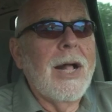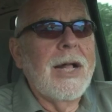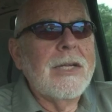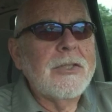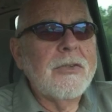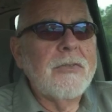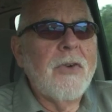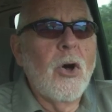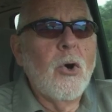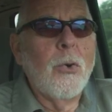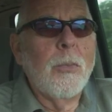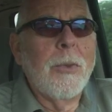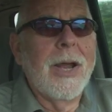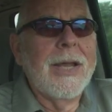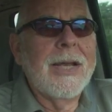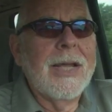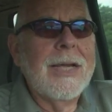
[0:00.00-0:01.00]
miles of
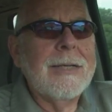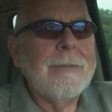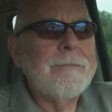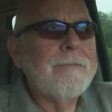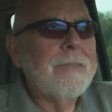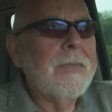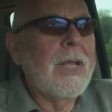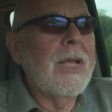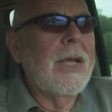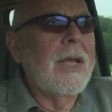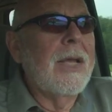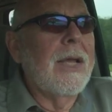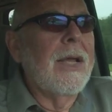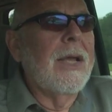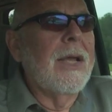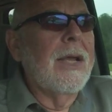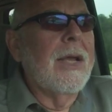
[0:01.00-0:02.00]
home right now.
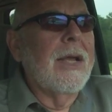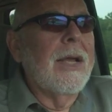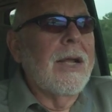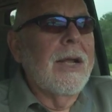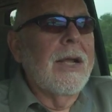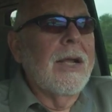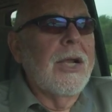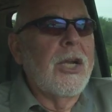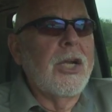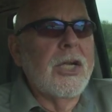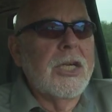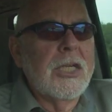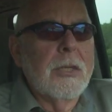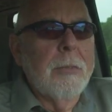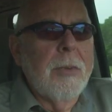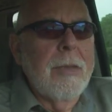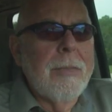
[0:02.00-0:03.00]

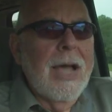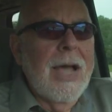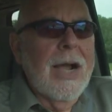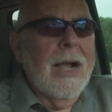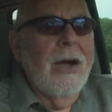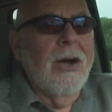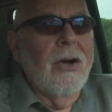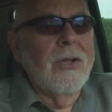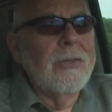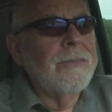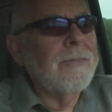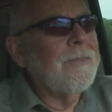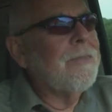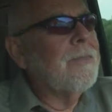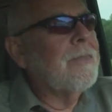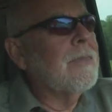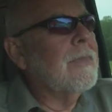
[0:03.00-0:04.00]
Good to be back on.
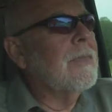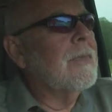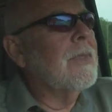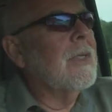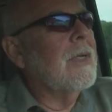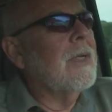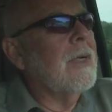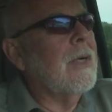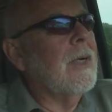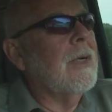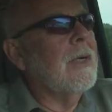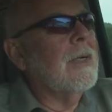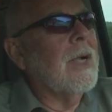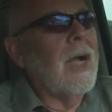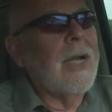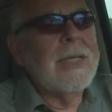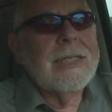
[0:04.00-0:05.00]

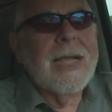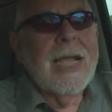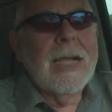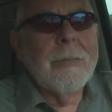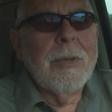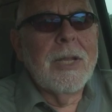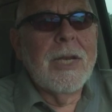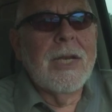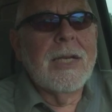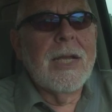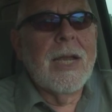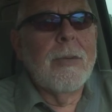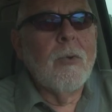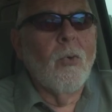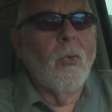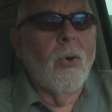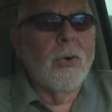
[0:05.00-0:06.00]
Contact me
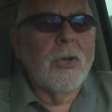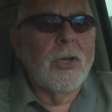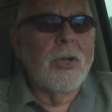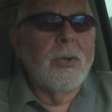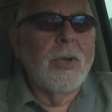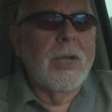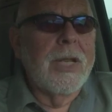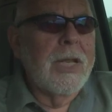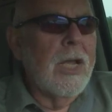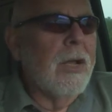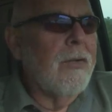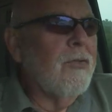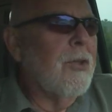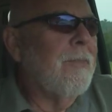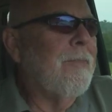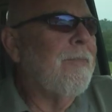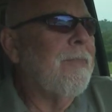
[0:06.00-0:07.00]
anytime you want to, any
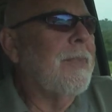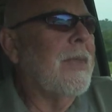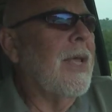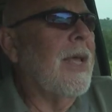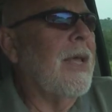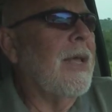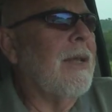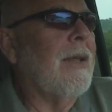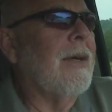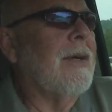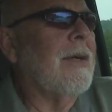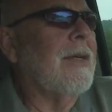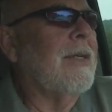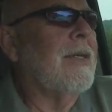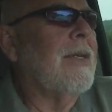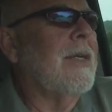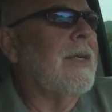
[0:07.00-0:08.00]
of you, and
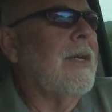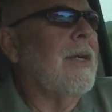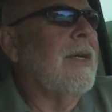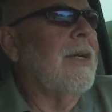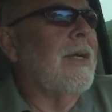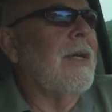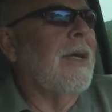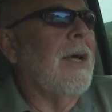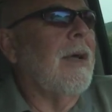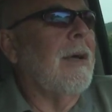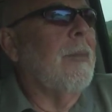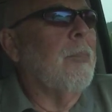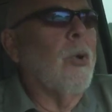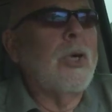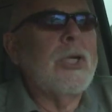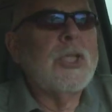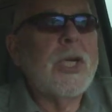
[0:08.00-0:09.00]
I
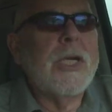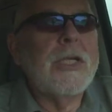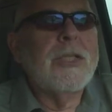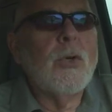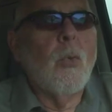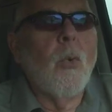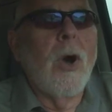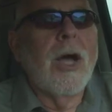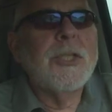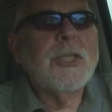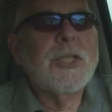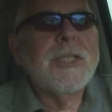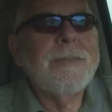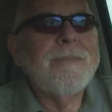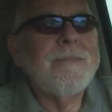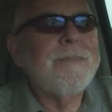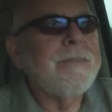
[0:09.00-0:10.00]
appreciate you
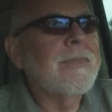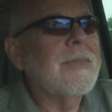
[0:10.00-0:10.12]
watching.